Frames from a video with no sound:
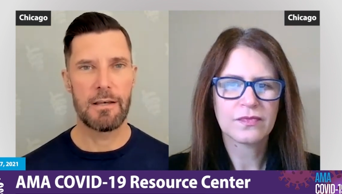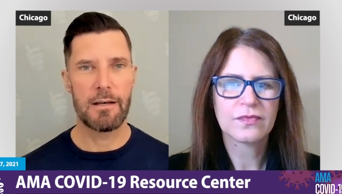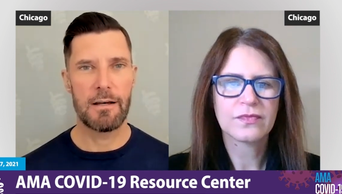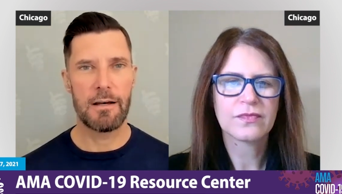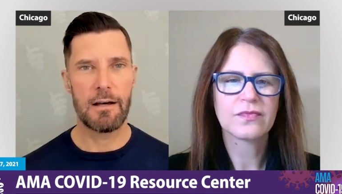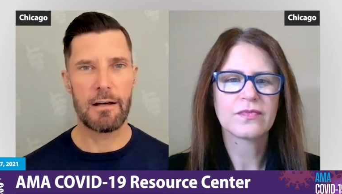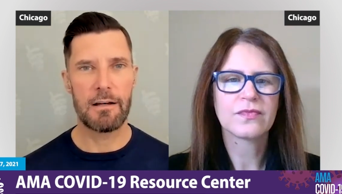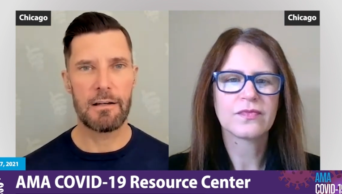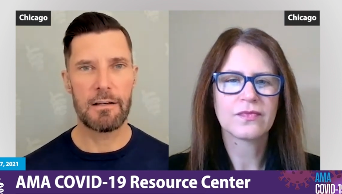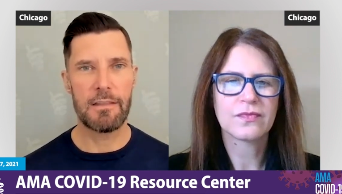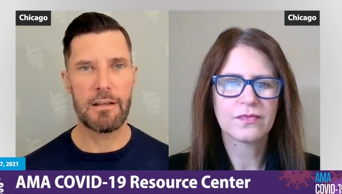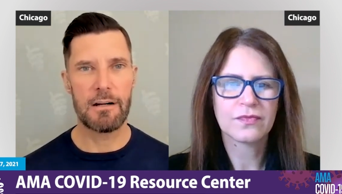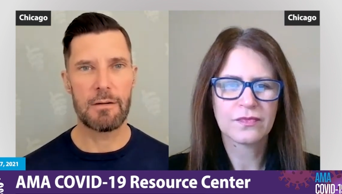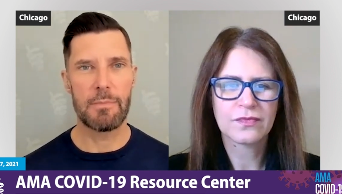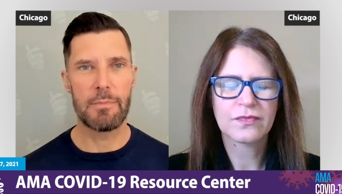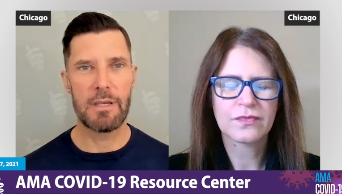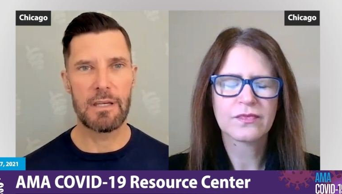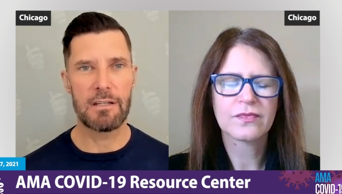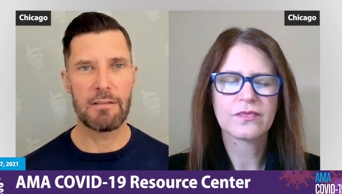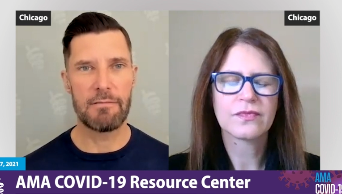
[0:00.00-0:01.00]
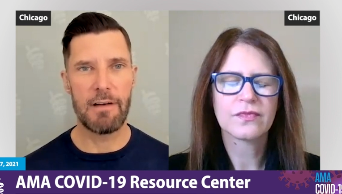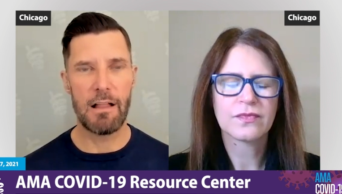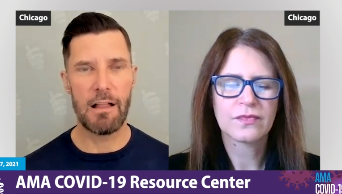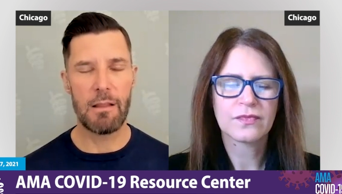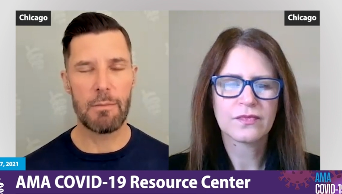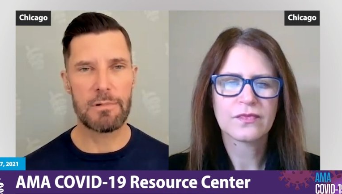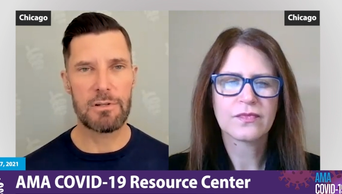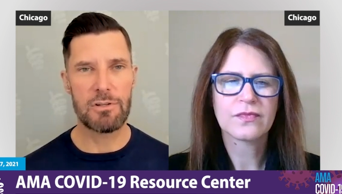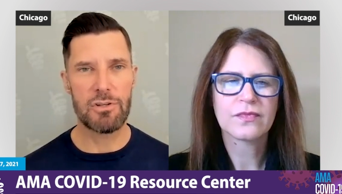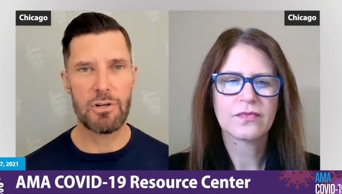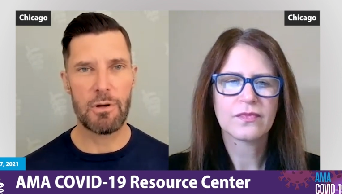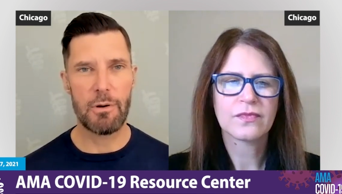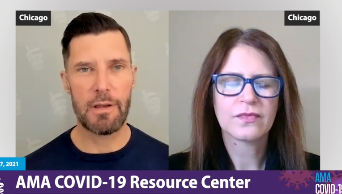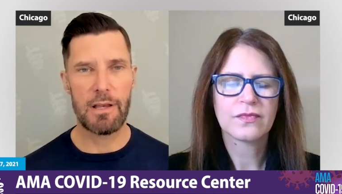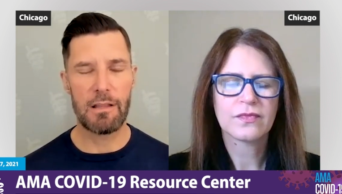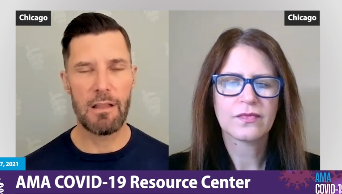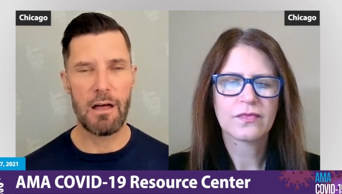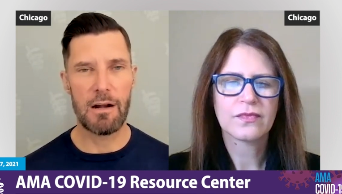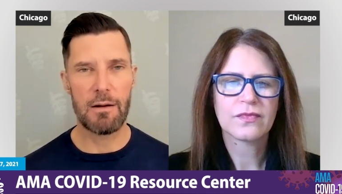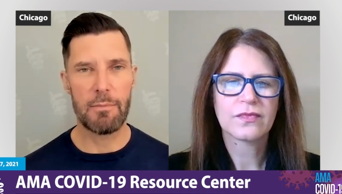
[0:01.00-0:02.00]
Speaker 1: uh, that are being developed and
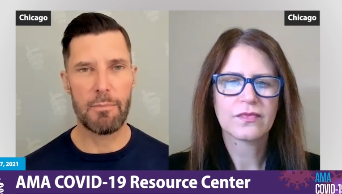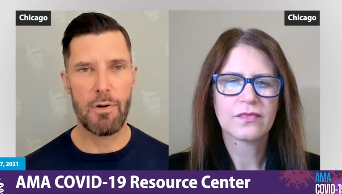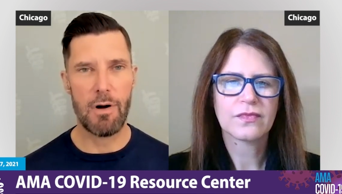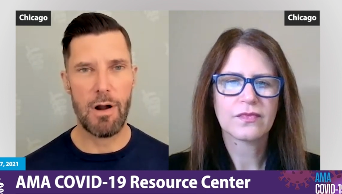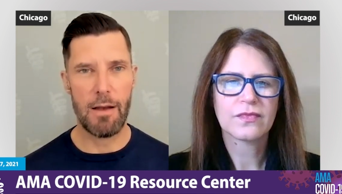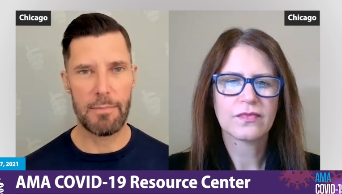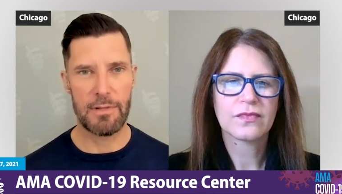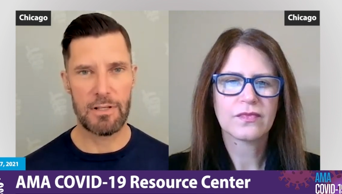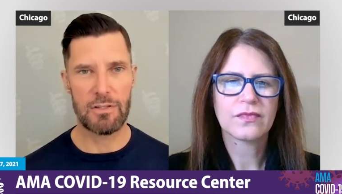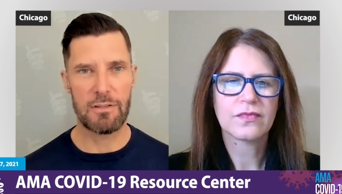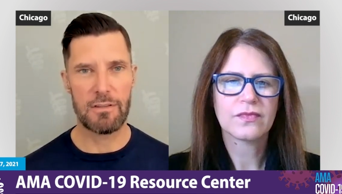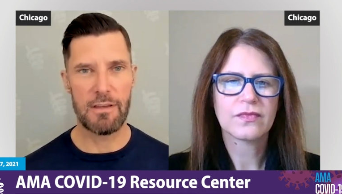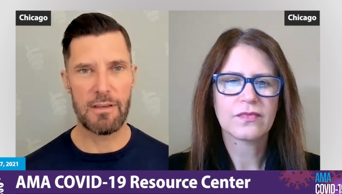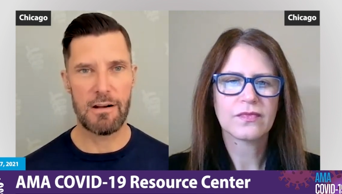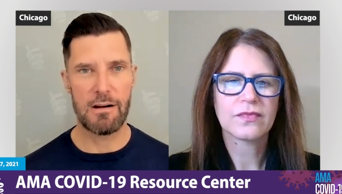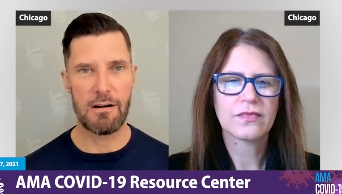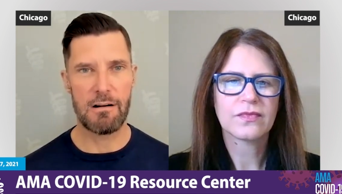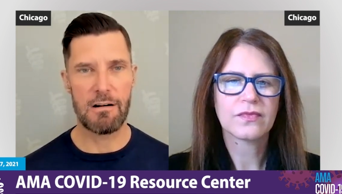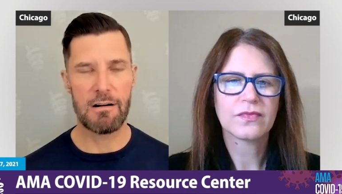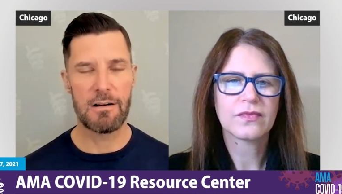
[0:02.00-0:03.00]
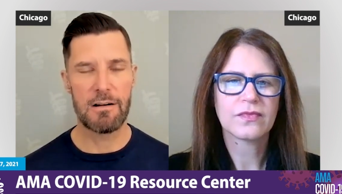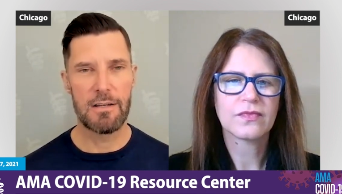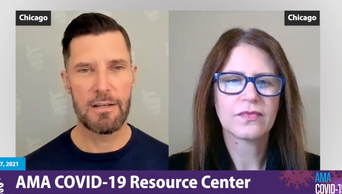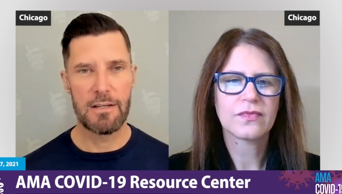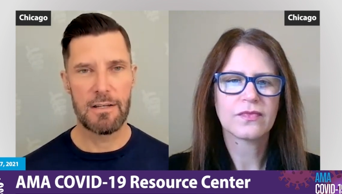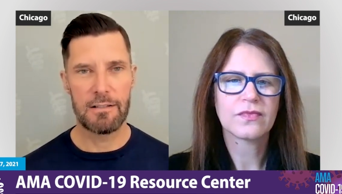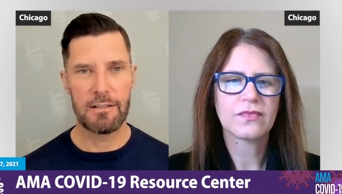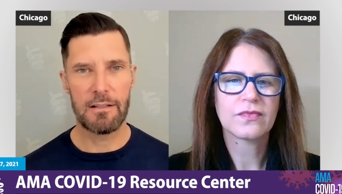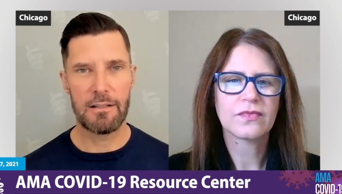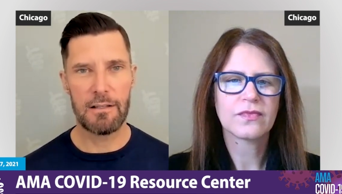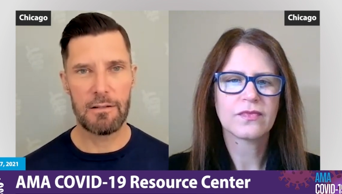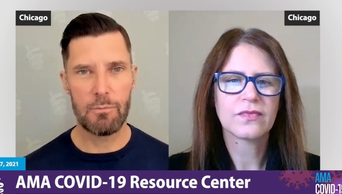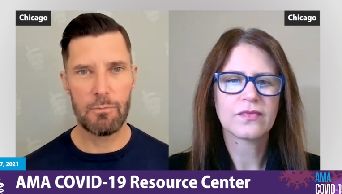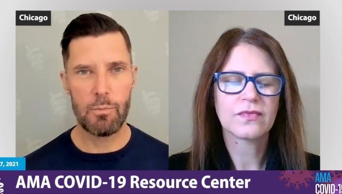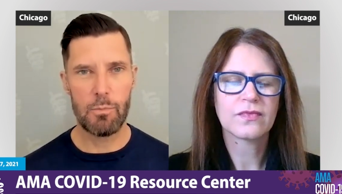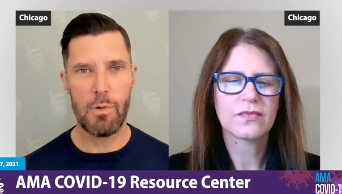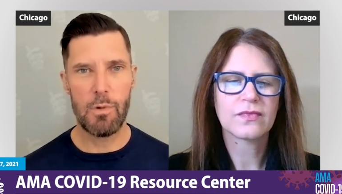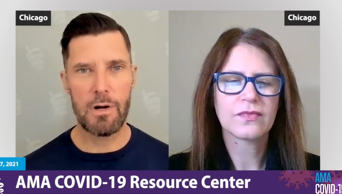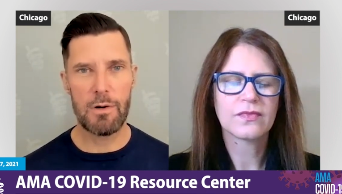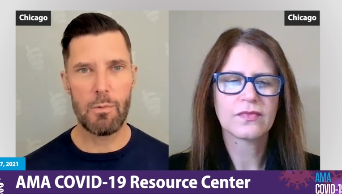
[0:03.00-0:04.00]
showing a lot of promise there. Uh,
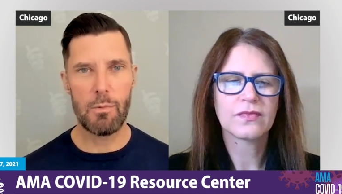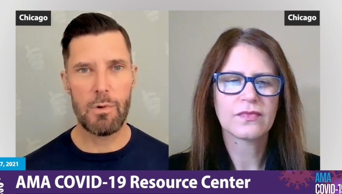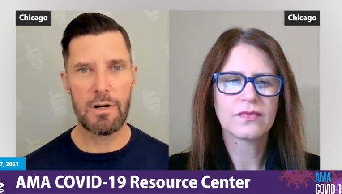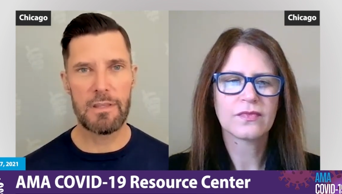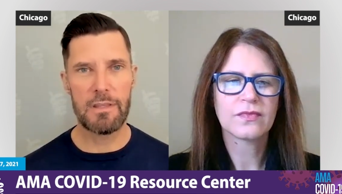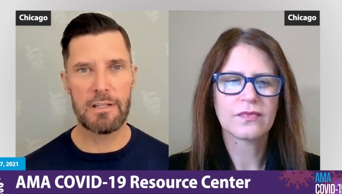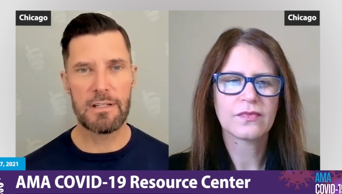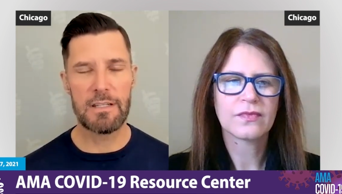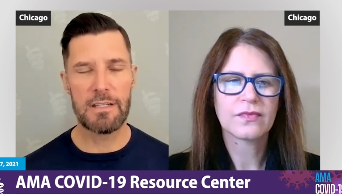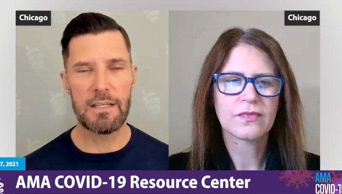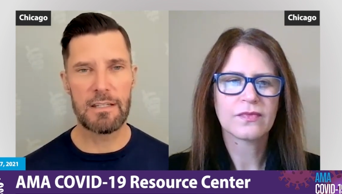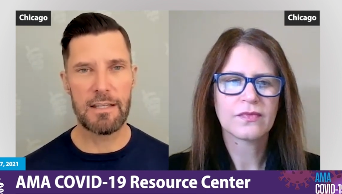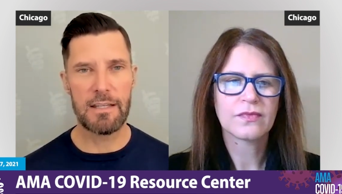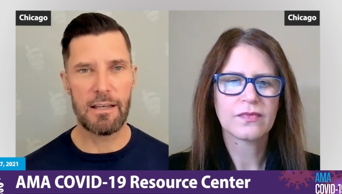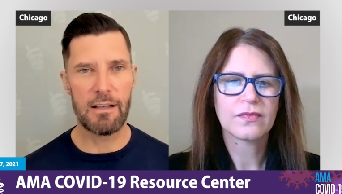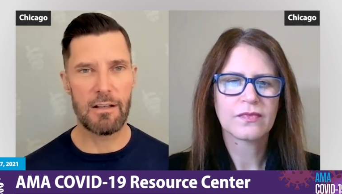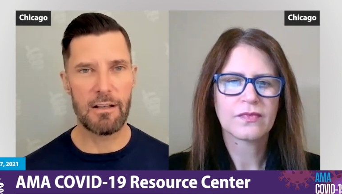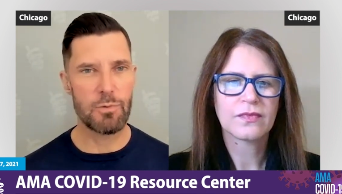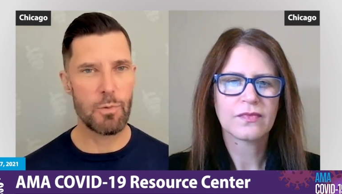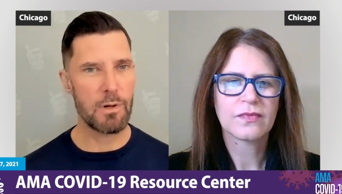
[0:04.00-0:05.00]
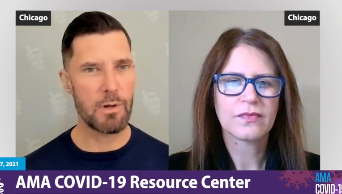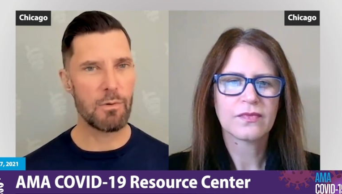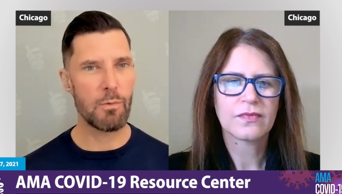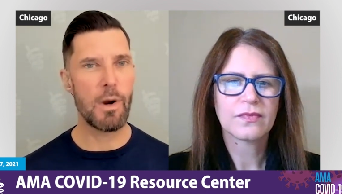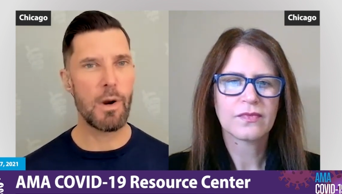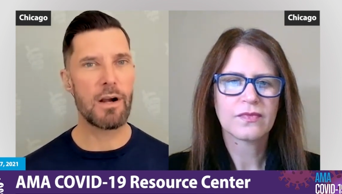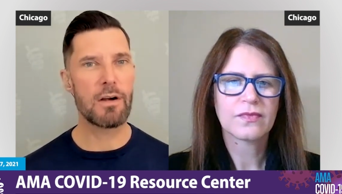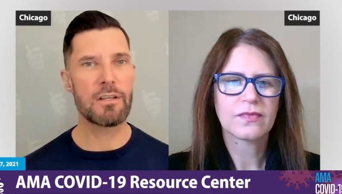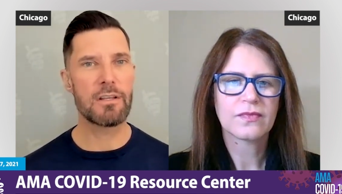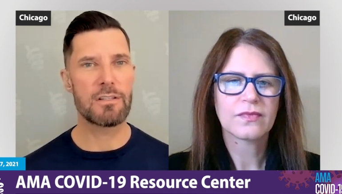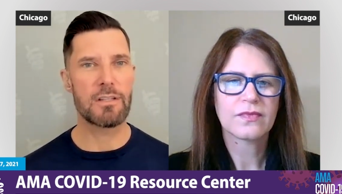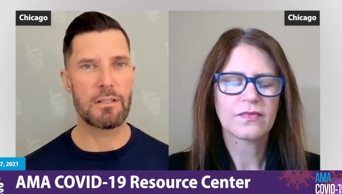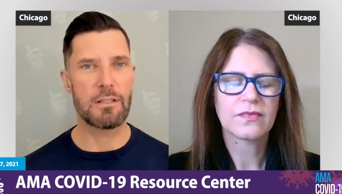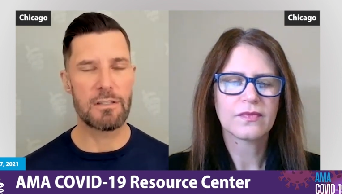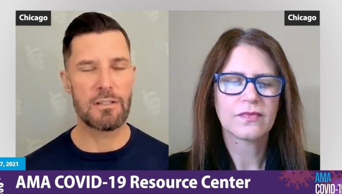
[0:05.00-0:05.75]
what, what are the details? Where, where does it